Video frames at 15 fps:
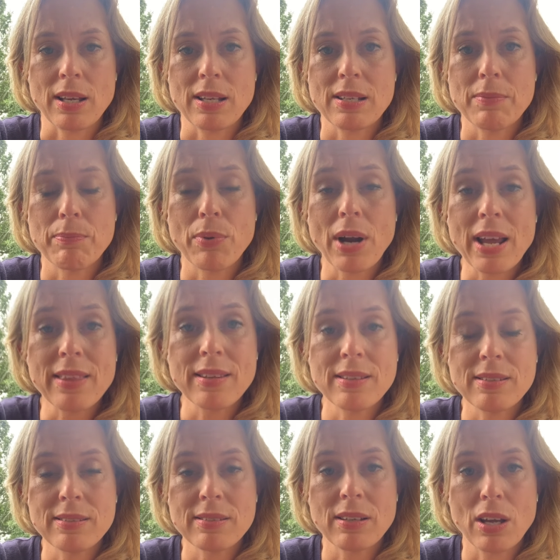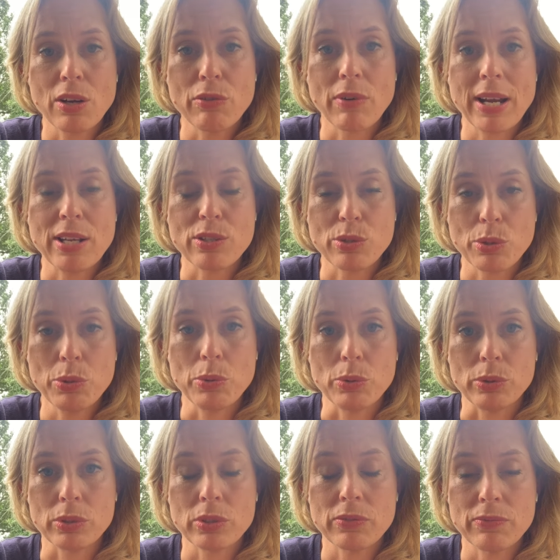And breath is a great
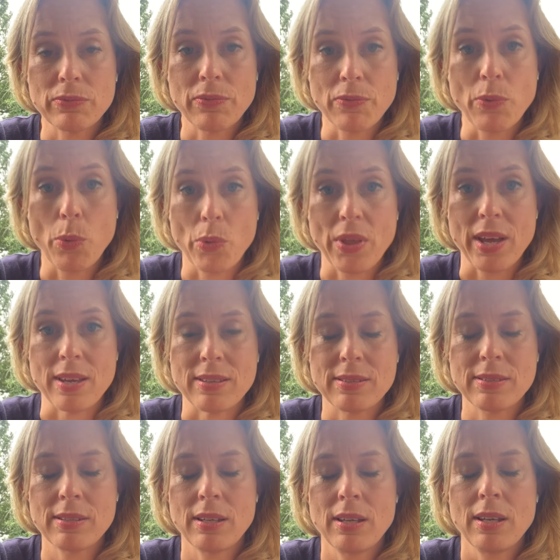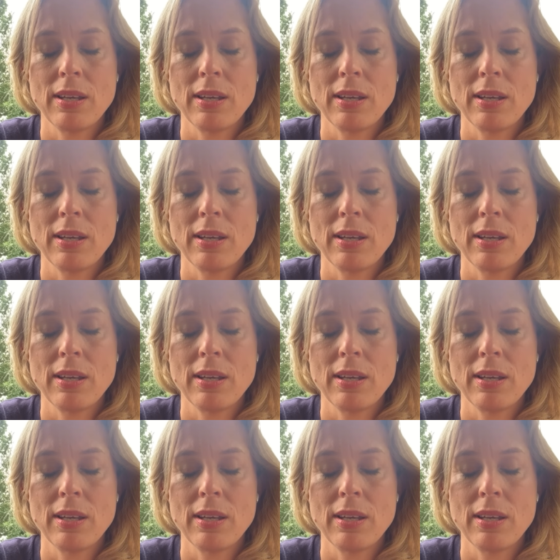tool for this.